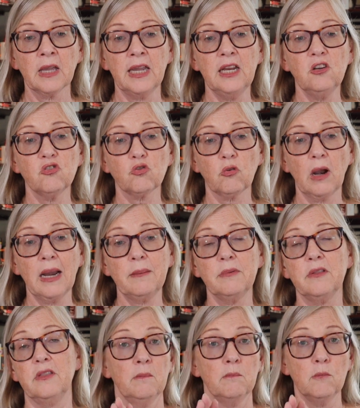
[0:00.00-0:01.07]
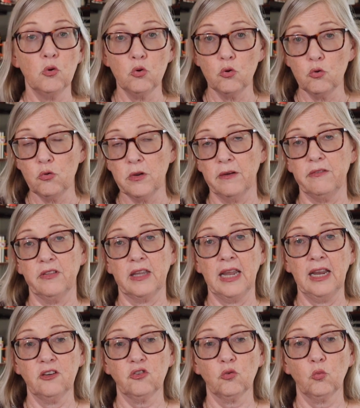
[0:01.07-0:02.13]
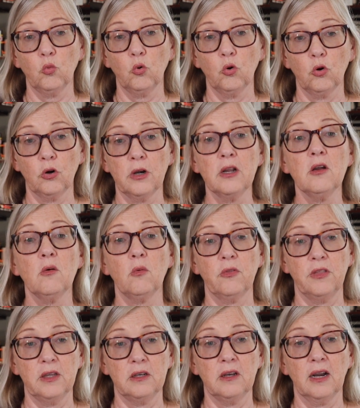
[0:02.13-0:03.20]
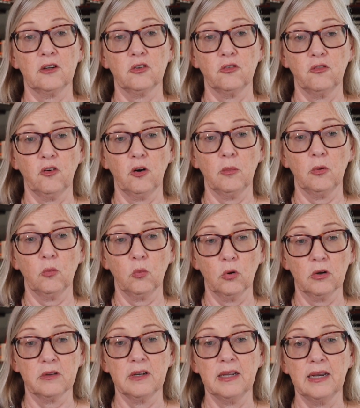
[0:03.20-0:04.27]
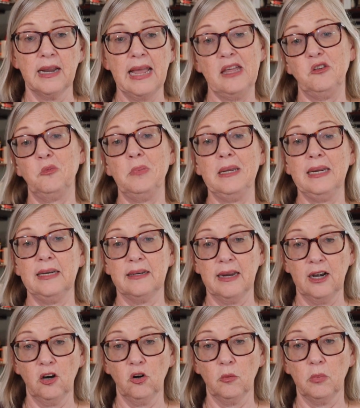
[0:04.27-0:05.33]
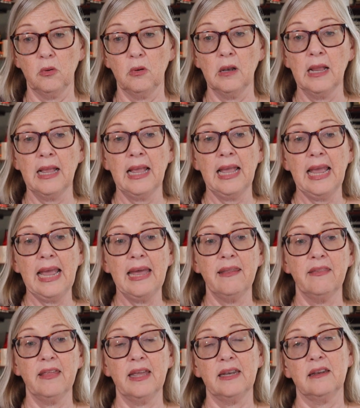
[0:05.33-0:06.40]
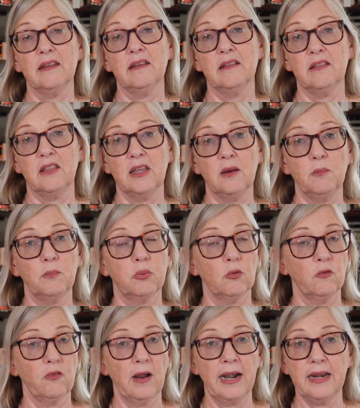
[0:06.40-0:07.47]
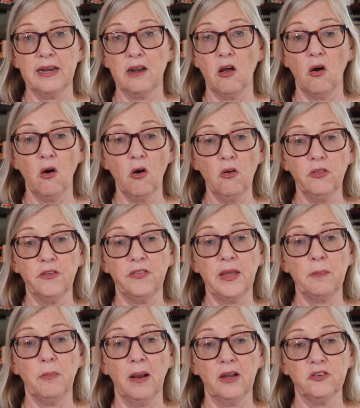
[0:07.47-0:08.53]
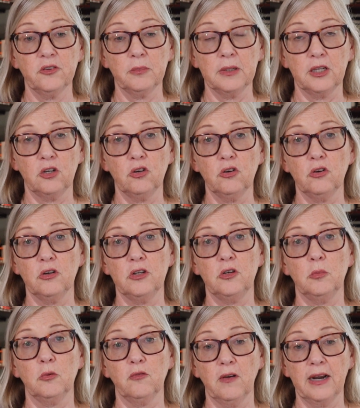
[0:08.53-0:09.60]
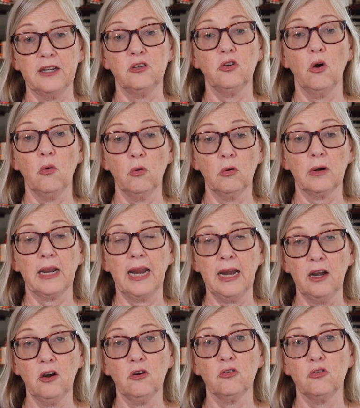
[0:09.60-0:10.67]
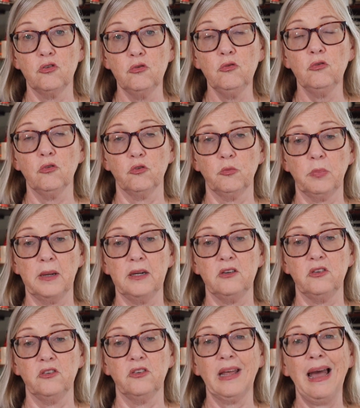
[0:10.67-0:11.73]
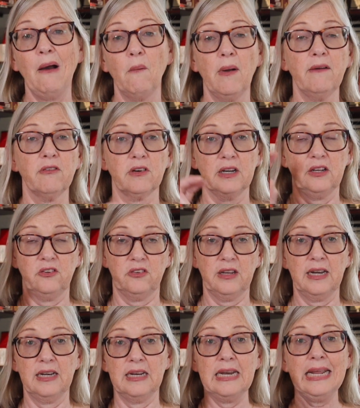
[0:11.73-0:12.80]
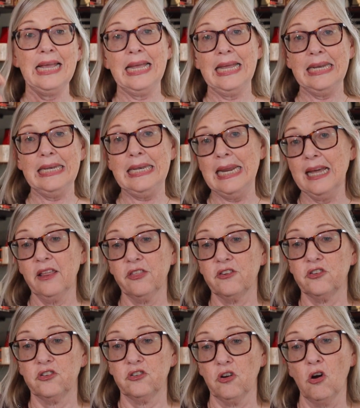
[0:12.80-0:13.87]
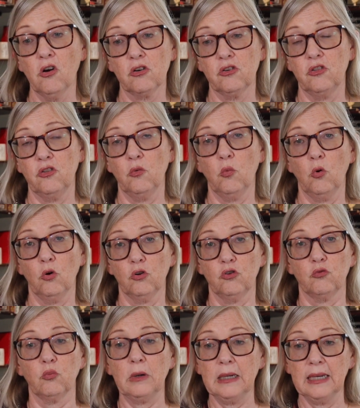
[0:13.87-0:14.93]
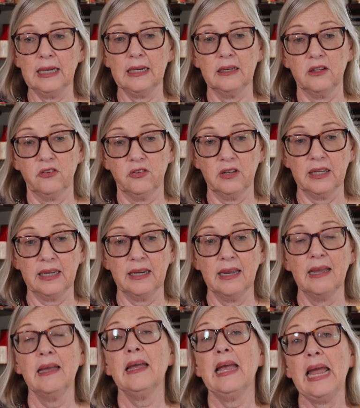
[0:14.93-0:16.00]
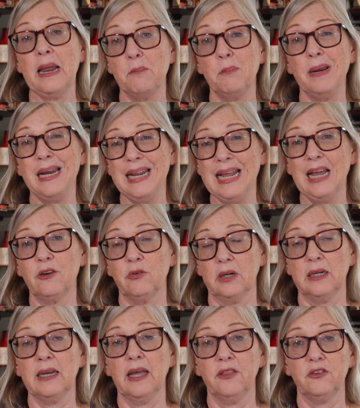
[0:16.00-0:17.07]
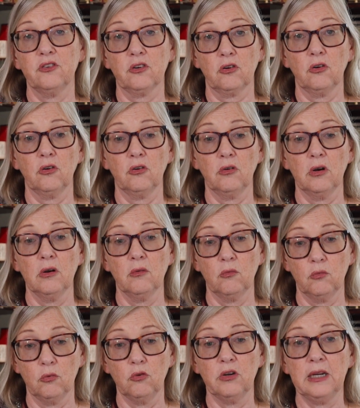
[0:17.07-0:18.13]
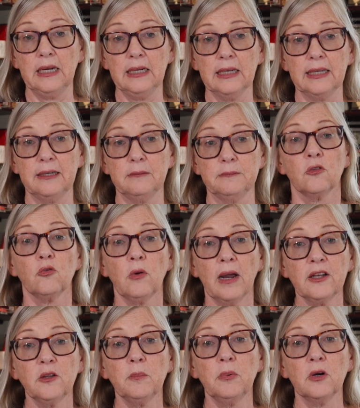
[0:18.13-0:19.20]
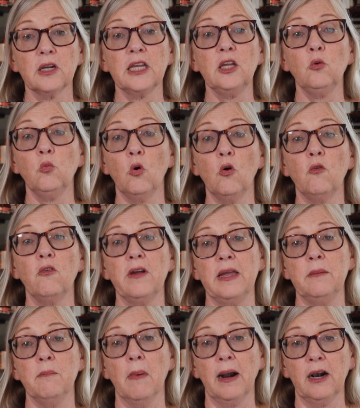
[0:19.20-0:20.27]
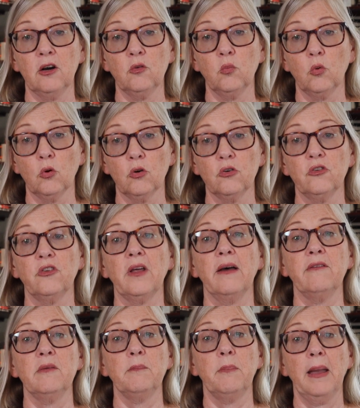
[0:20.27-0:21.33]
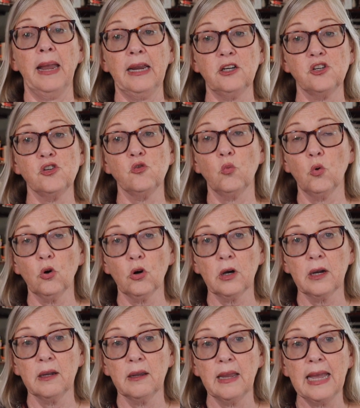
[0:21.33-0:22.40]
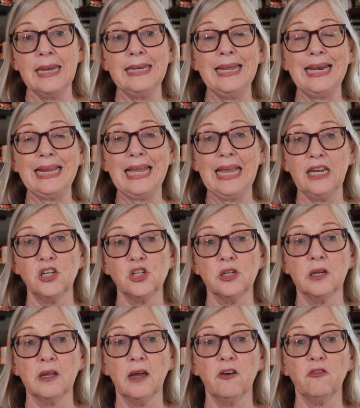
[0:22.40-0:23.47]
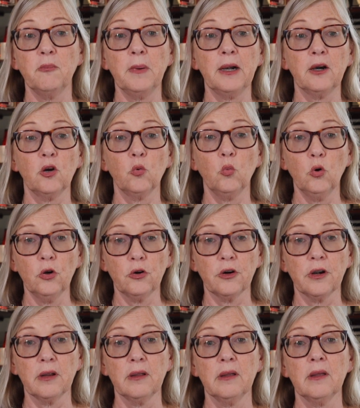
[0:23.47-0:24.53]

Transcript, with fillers: He described the mood of the cancer ward that Dr. Farber worked in as being terrible and that they provided all that they possibly could to provide total care to those patients. However, he stated death stalked the wards relentlessly and pediatric deaths occurred routinely. Throughout the book, he wove admired words of impassioned work and dedication of Mary Woodard.